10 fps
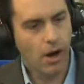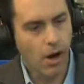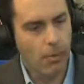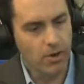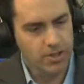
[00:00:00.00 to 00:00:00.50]

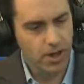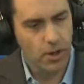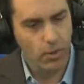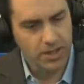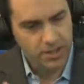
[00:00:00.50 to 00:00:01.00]
almost
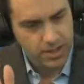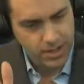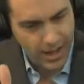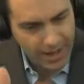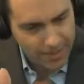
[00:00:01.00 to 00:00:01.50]
always
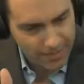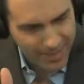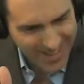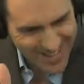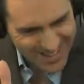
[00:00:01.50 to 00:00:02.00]
kind of
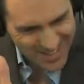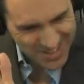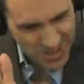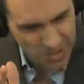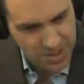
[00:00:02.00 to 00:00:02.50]

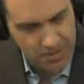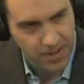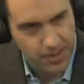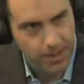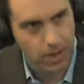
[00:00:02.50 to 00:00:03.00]
skews
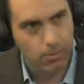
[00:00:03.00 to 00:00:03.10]
female.